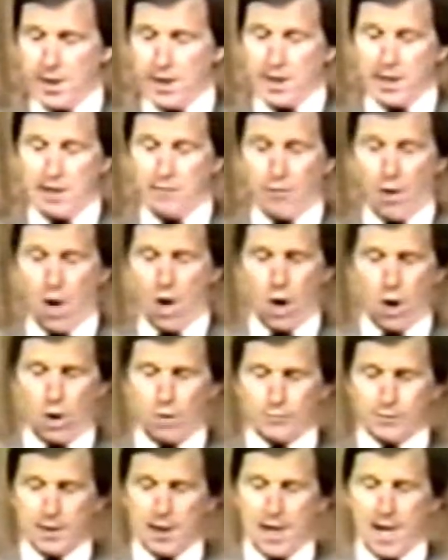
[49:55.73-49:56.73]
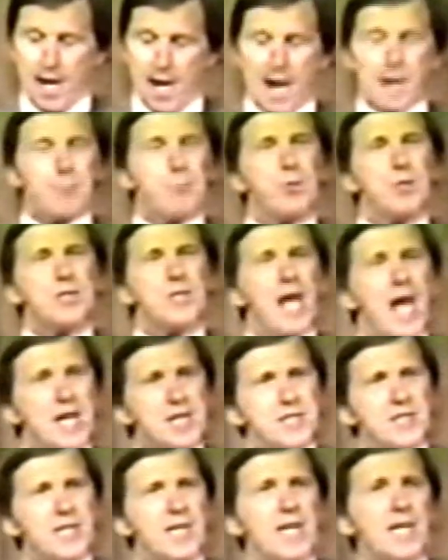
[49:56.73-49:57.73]
evolved at
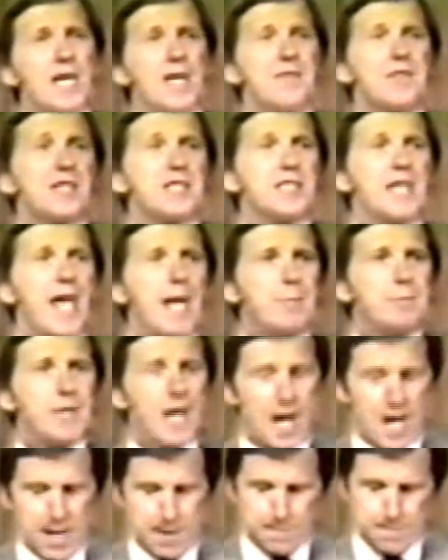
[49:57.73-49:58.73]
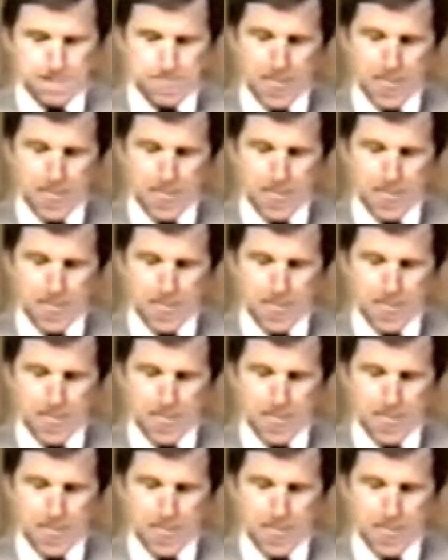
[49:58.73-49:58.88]
precisely the same time.